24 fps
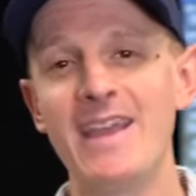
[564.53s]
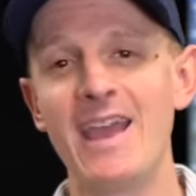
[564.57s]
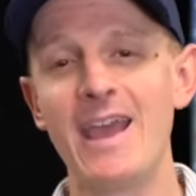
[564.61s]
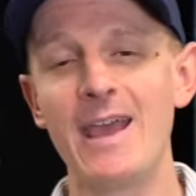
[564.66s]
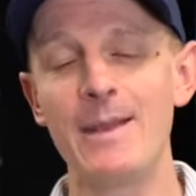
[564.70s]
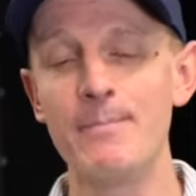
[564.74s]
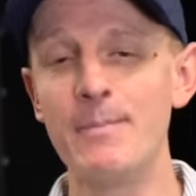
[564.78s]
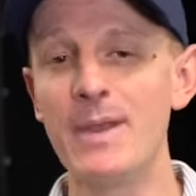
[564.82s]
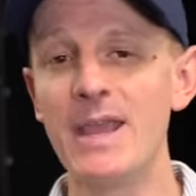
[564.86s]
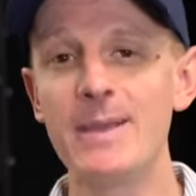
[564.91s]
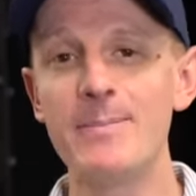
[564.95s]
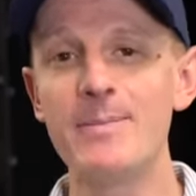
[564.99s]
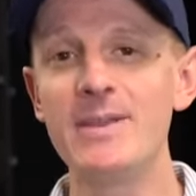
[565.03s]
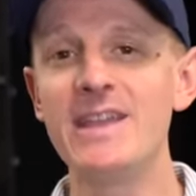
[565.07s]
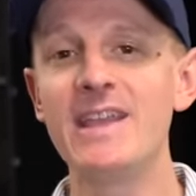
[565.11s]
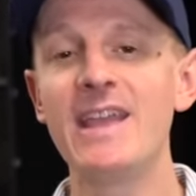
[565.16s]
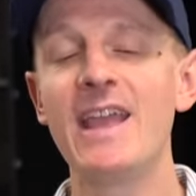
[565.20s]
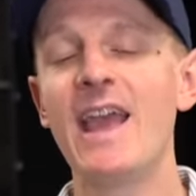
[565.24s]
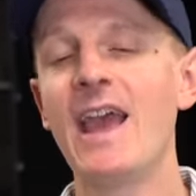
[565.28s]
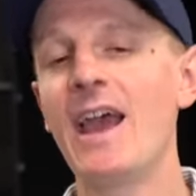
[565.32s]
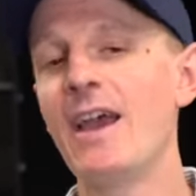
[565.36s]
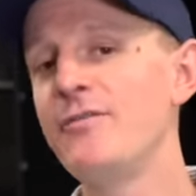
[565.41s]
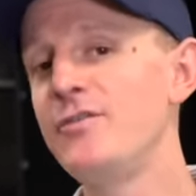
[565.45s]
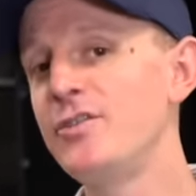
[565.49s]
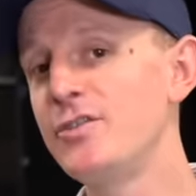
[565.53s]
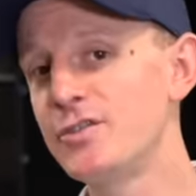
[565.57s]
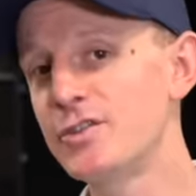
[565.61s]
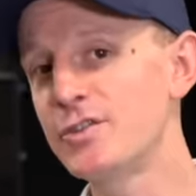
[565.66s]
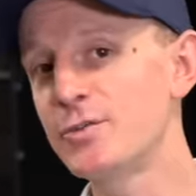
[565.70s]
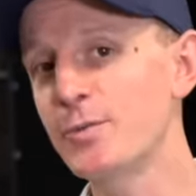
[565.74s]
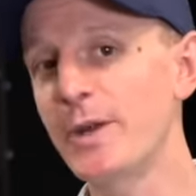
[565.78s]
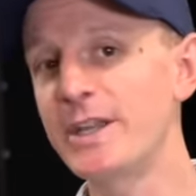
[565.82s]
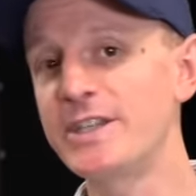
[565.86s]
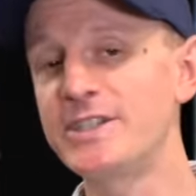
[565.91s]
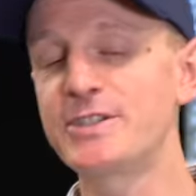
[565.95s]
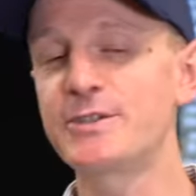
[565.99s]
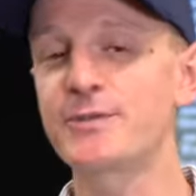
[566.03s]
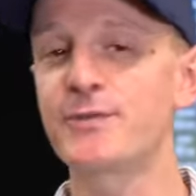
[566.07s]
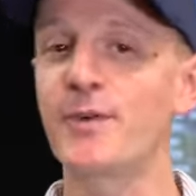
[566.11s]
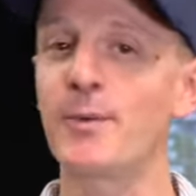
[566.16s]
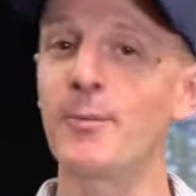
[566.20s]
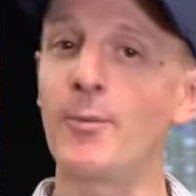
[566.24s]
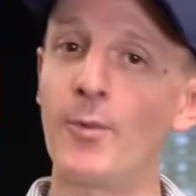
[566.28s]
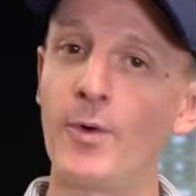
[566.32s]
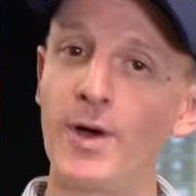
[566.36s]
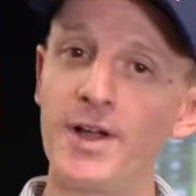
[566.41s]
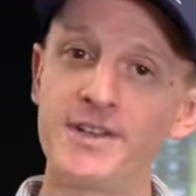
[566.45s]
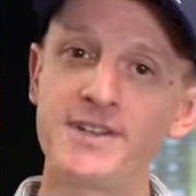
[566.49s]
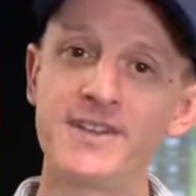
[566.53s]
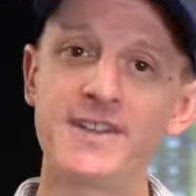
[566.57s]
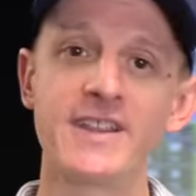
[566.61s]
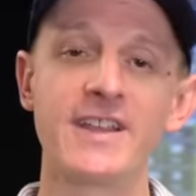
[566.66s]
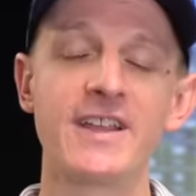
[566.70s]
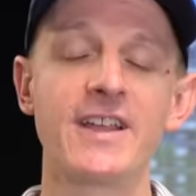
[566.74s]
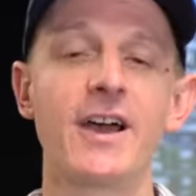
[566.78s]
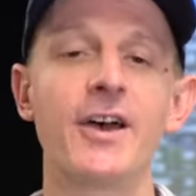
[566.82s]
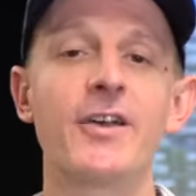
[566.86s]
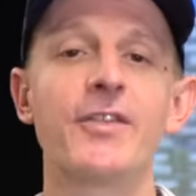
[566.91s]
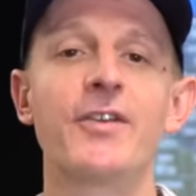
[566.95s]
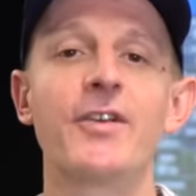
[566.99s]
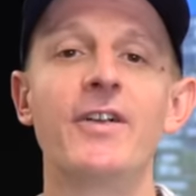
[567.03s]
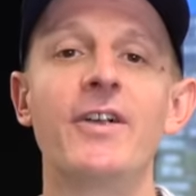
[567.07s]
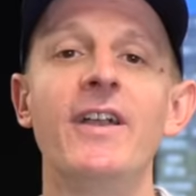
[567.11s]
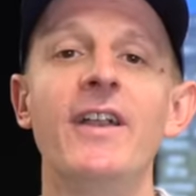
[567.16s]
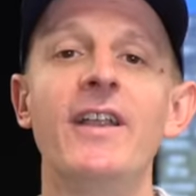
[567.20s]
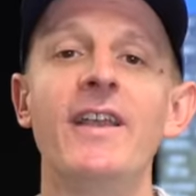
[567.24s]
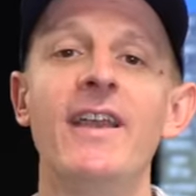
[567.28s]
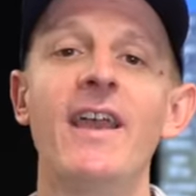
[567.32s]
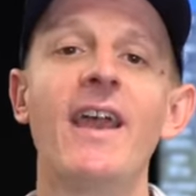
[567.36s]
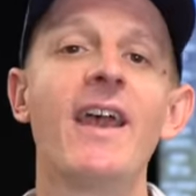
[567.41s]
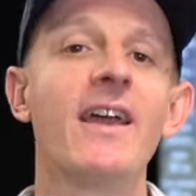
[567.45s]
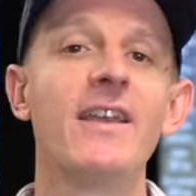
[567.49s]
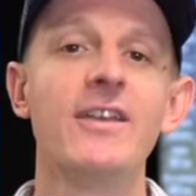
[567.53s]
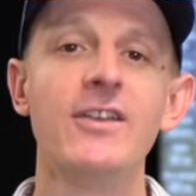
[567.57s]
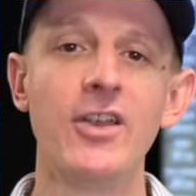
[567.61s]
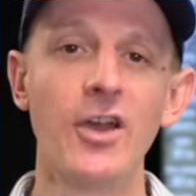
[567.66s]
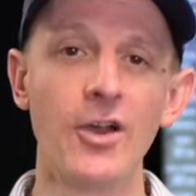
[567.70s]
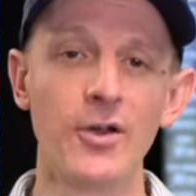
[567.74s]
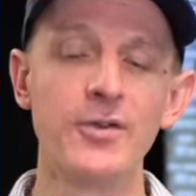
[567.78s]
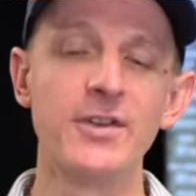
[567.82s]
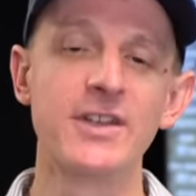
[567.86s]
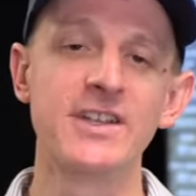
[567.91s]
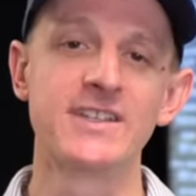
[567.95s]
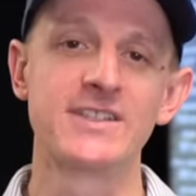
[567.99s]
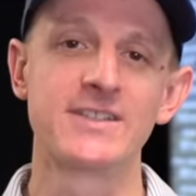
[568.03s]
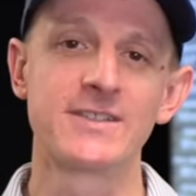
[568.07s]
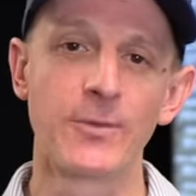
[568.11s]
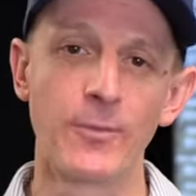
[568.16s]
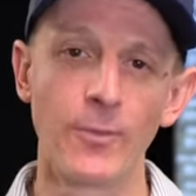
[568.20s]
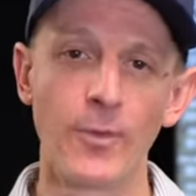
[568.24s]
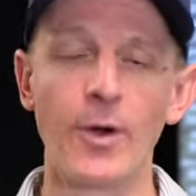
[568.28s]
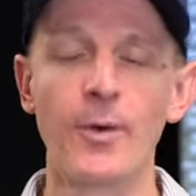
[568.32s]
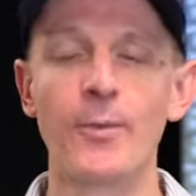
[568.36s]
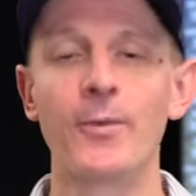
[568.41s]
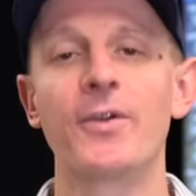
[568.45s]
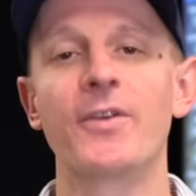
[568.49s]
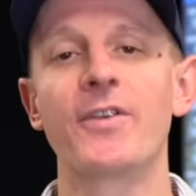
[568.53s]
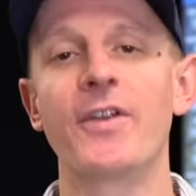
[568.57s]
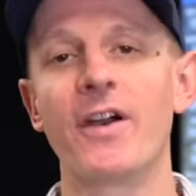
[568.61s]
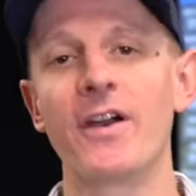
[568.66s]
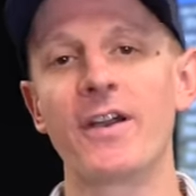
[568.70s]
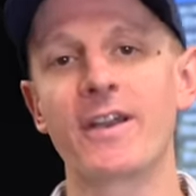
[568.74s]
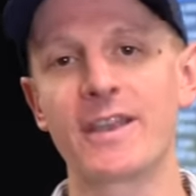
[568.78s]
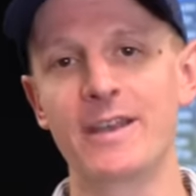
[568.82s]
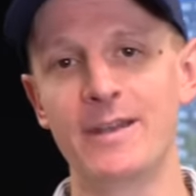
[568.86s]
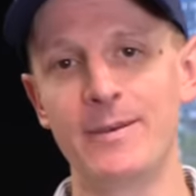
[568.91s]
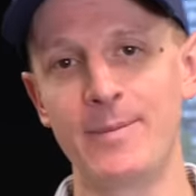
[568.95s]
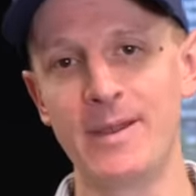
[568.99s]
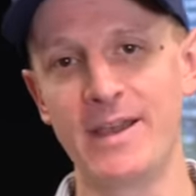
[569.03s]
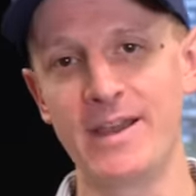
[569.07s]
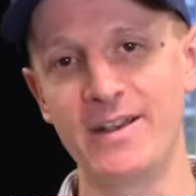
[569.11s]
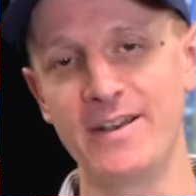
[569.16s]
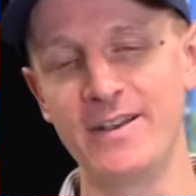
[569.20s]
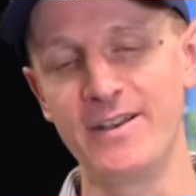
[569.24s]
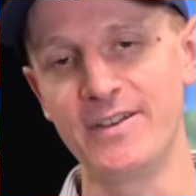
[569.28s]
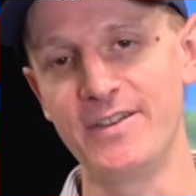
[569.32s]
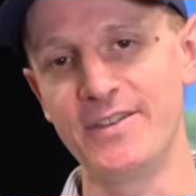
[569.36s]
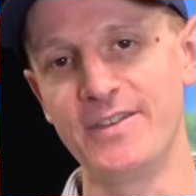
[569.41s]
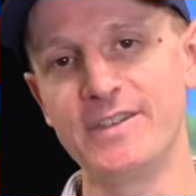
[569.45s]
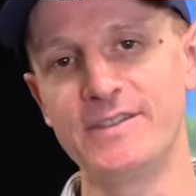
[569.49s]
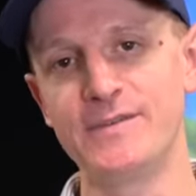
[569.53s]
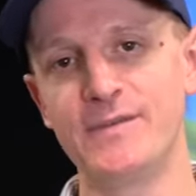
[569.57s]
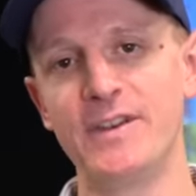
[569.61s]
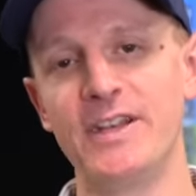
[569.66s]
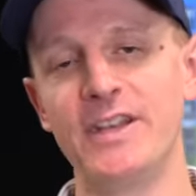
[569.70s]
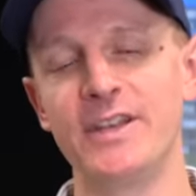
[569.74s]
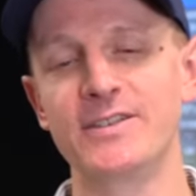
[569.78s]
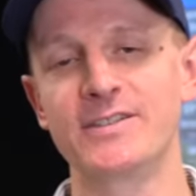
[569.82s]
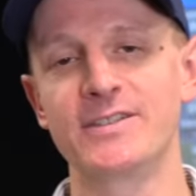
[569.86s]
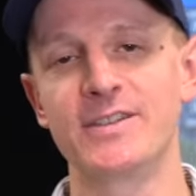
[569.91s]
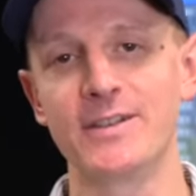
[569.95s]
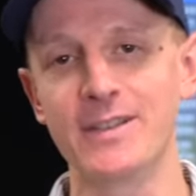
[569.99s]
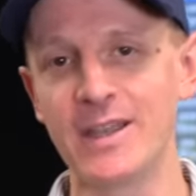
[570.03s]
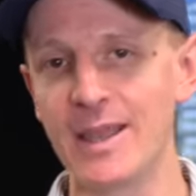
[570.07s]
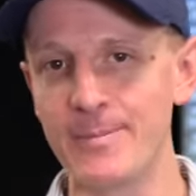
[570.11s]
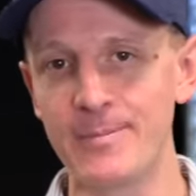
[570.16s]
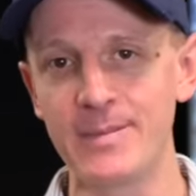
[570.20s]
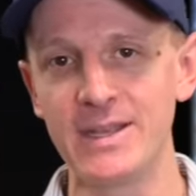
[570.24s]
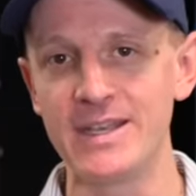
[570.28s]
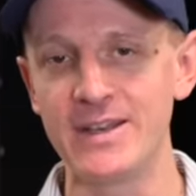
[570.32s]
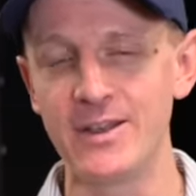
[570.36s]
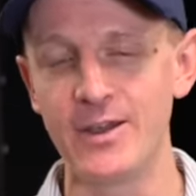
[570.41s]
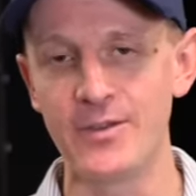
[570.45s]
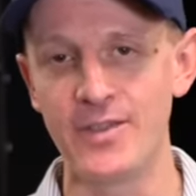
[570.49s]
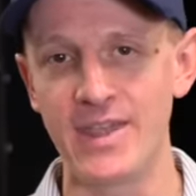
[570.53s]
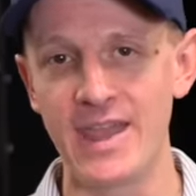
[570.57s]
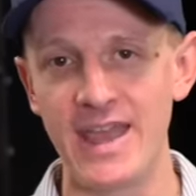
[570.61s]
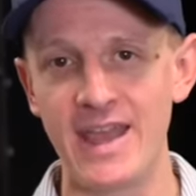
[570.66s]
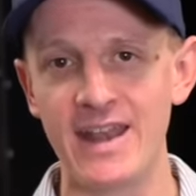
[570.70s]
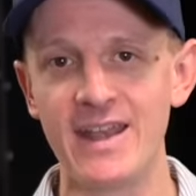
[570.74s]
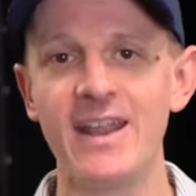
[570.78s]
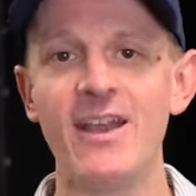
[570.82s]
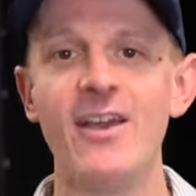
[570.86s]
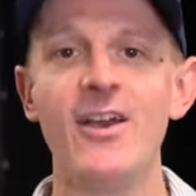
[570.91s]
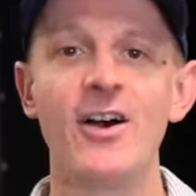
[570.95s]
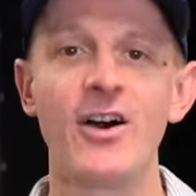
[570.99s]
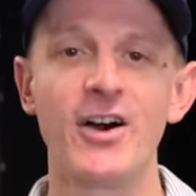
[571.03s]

And maybe have you switched from one to the other and noticed what we're talking about here in this video? So let me know that.